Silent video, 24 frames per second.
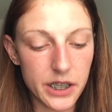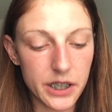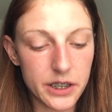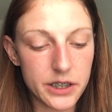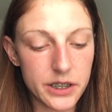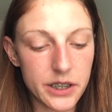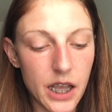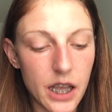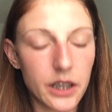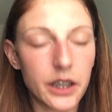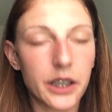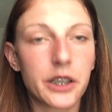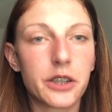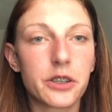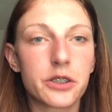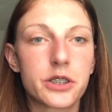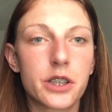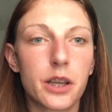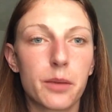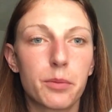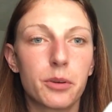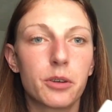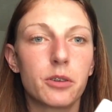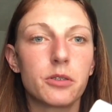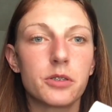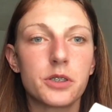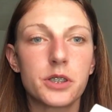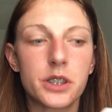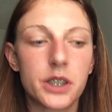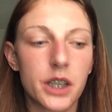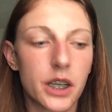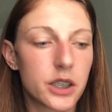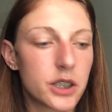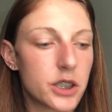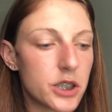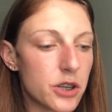It's not like your typical
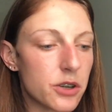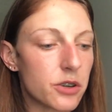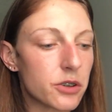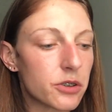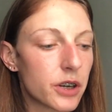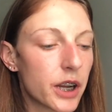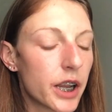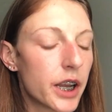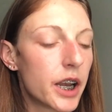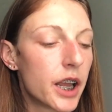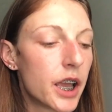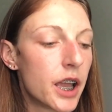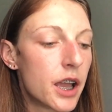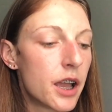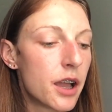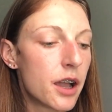stick deodorant.